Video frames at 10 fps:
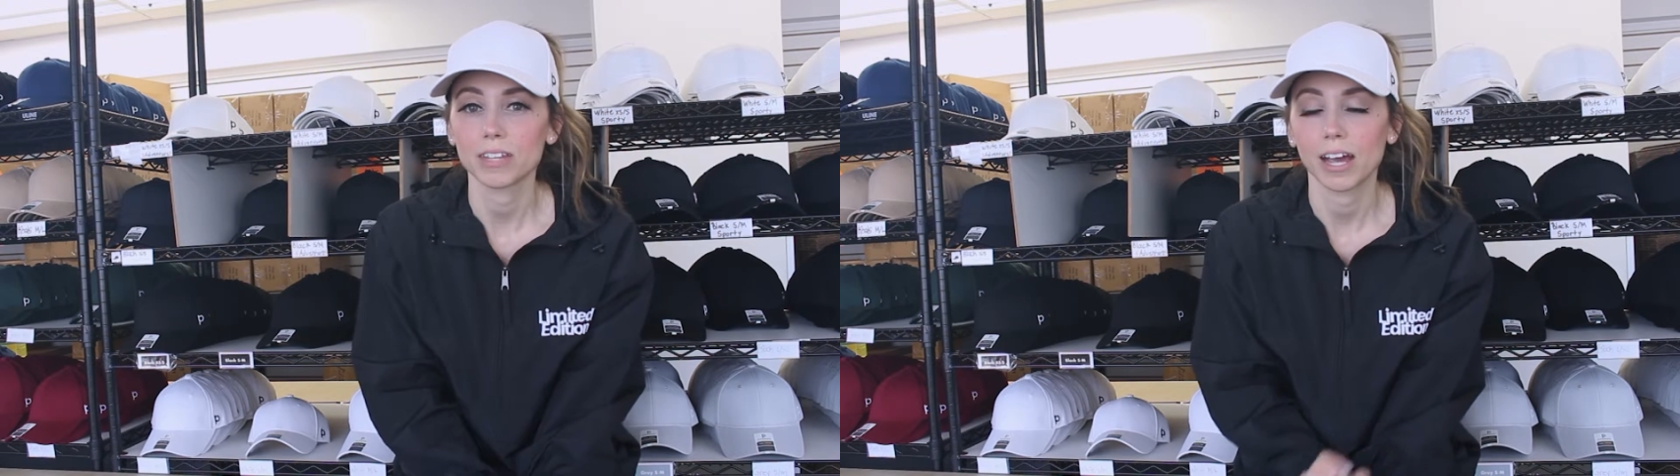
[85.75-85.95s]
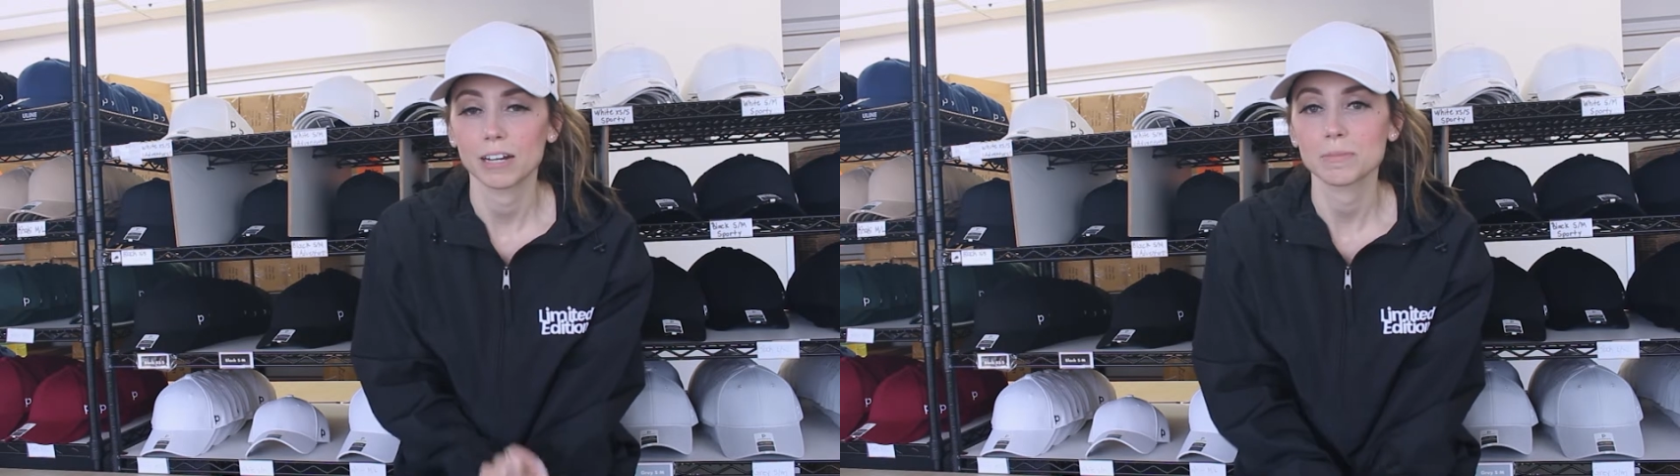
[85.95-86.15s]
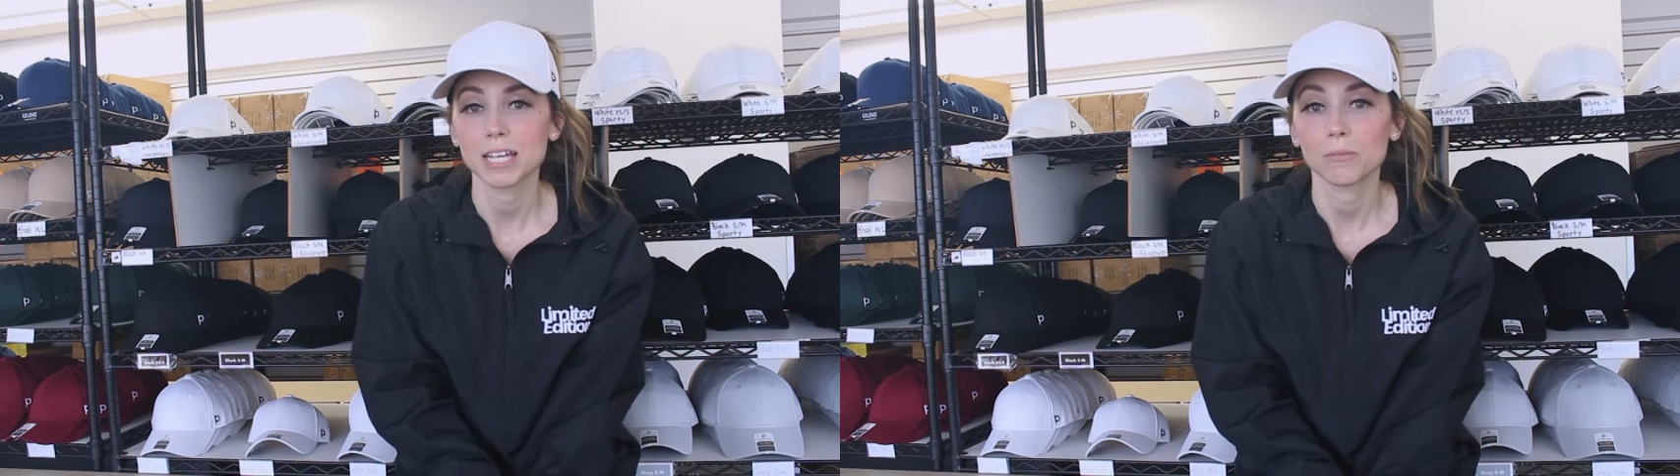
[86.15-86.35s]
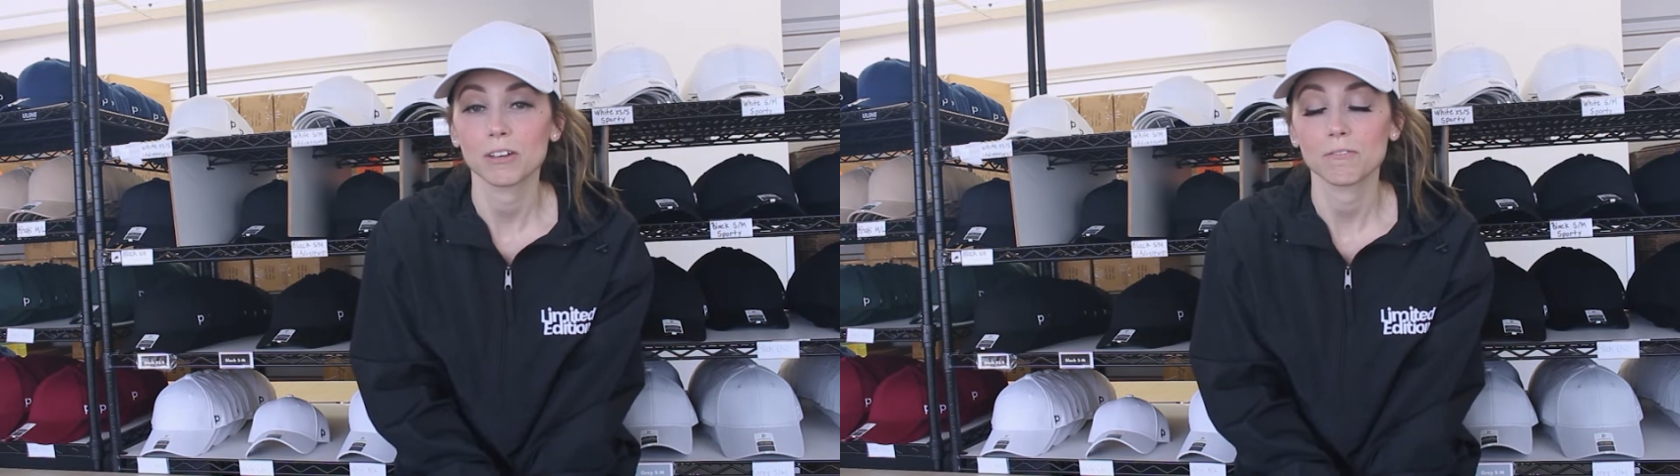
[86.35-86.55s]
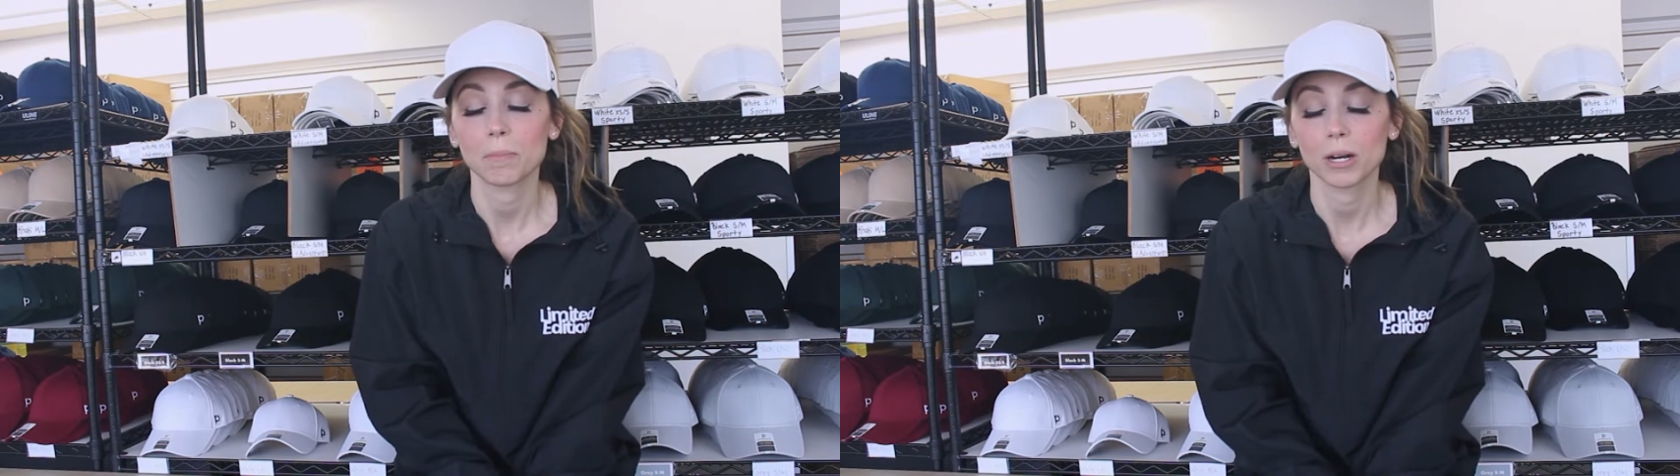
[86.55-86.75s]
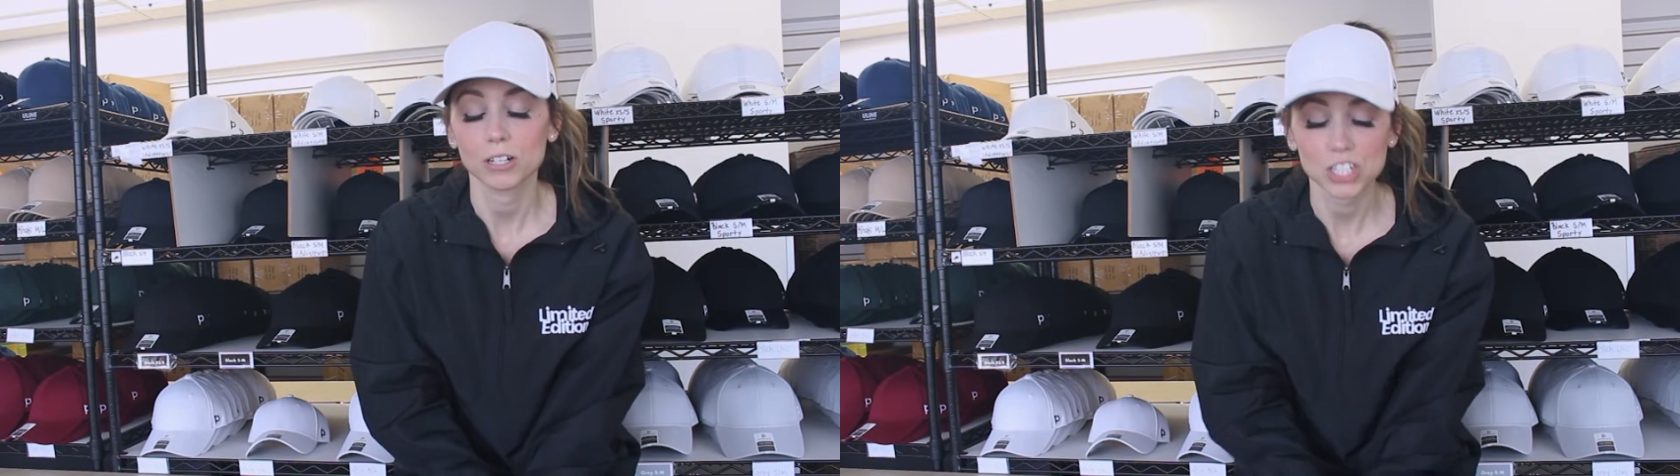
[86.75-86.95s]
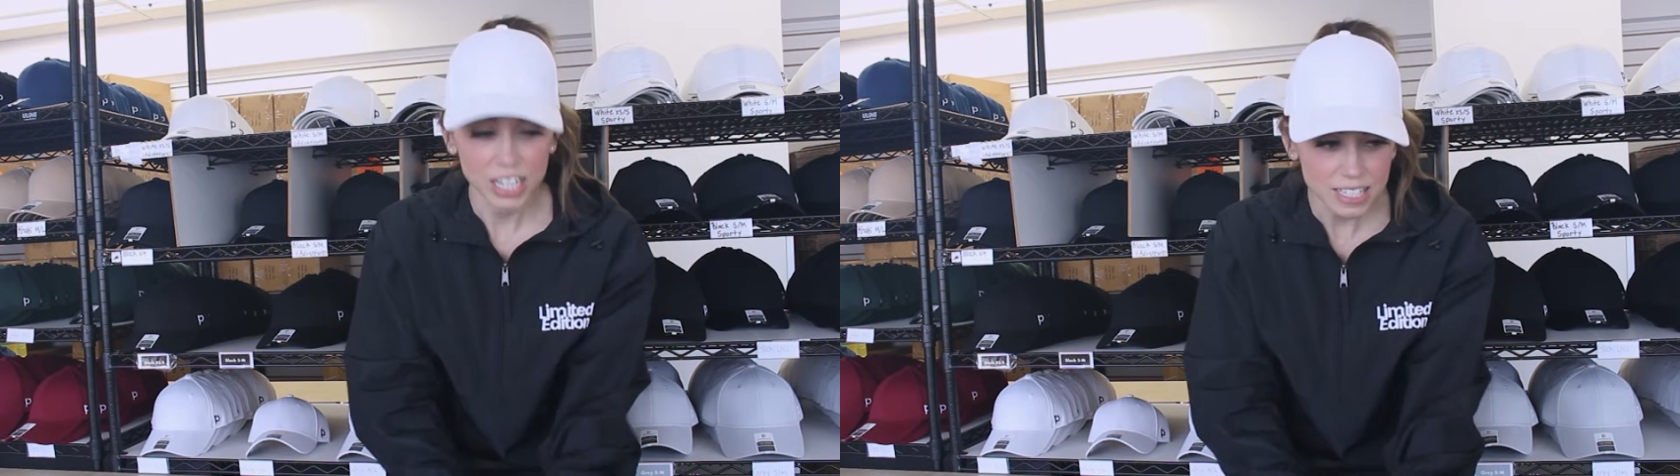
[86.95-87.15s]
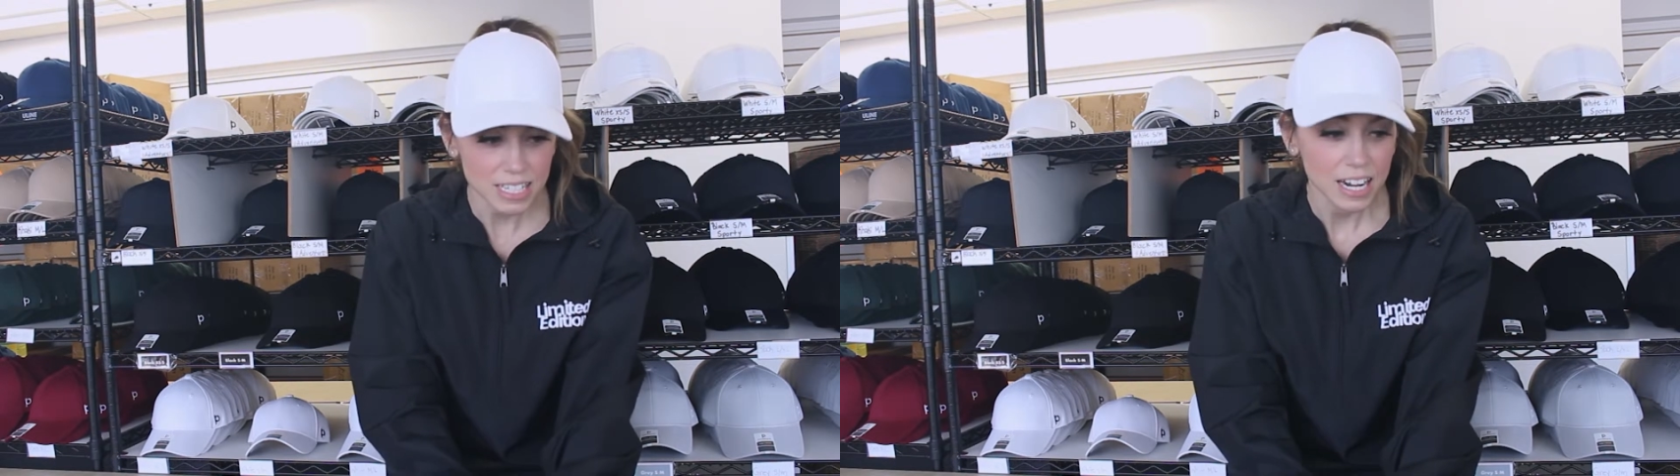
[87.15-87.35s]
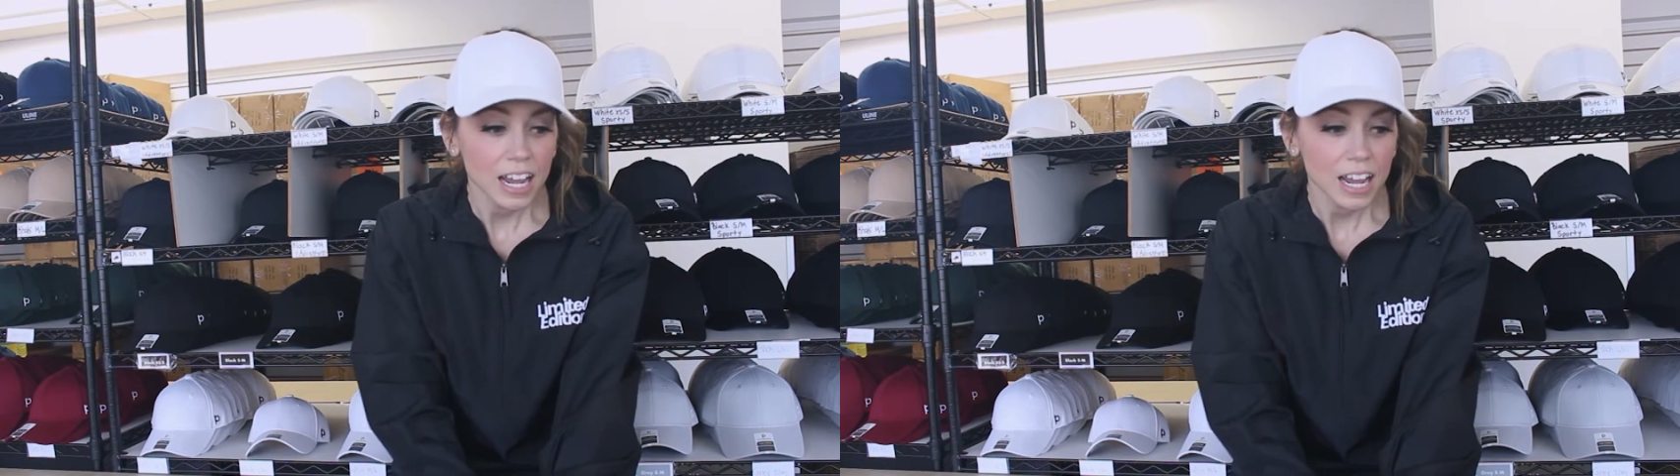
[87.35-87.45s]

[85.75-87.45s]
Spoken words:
the items that we've purchased,